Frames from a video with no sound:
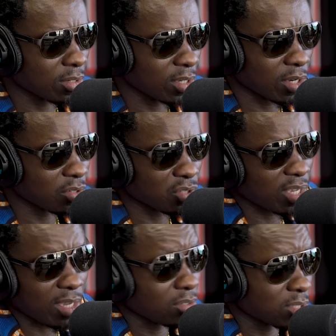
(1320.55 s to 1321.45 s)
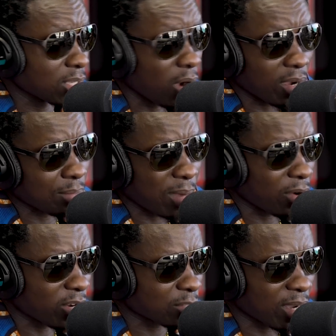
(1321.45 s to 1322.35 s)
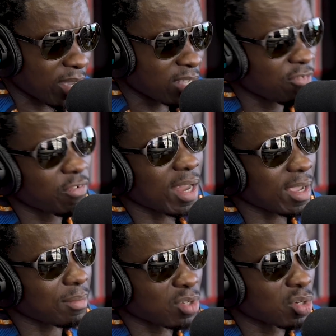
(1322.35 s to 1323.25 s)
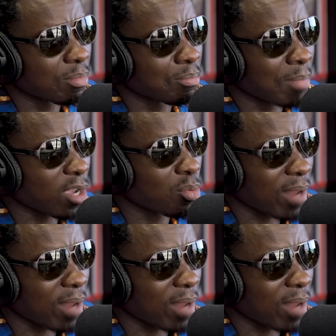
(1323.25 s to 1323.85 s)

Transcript: You know, you can't you say, oh, okay, my rest my kid. He felt like Michael